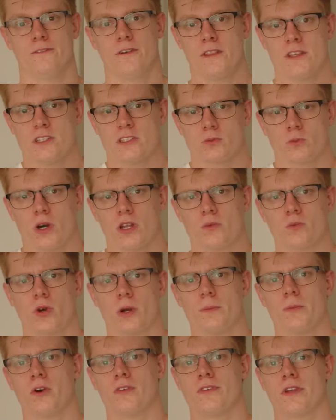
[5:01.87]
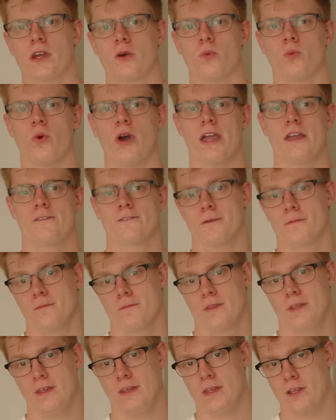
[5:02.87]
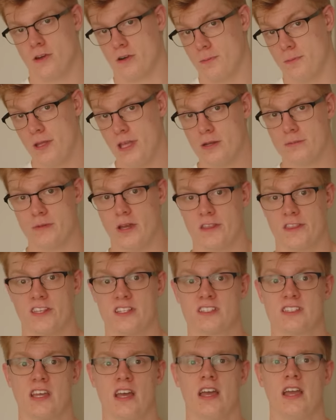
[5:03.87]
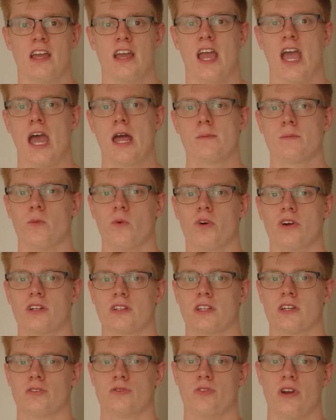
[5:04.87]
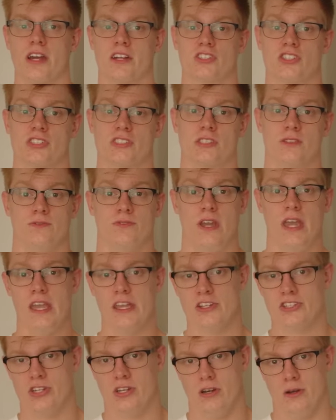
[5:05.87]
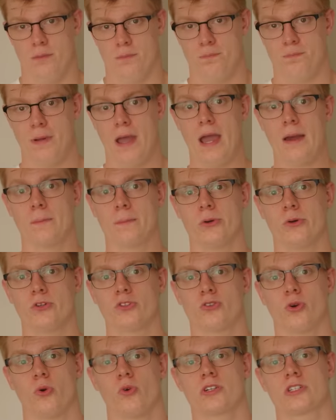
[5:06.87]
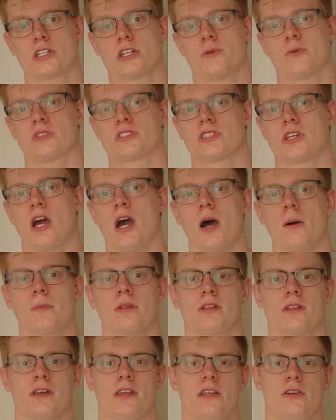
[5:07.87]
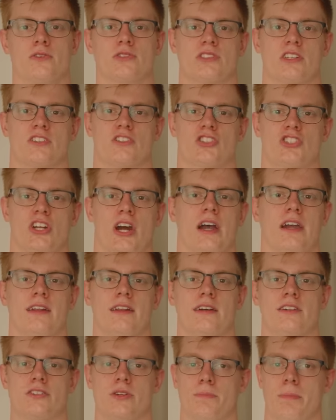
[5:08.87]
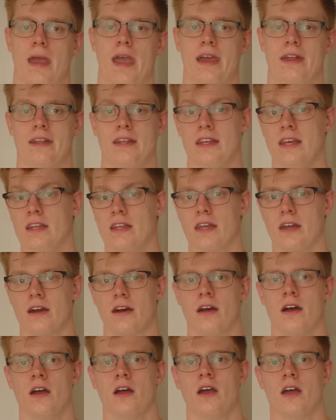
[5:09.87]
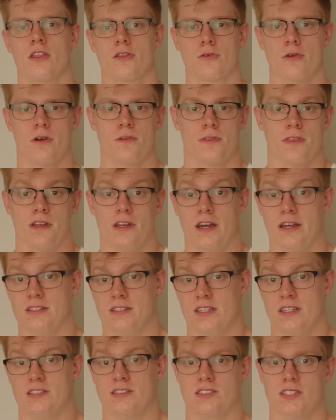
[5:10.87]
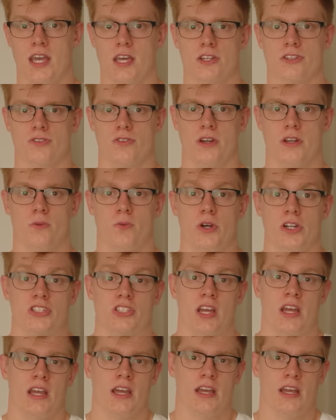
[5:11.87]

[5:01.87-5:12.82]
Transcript: For this one, we're moving away from the European methods and more in the directions of Asia. Bamboo torture was commonly used in China, Japan, and India throughout the 19th century, which,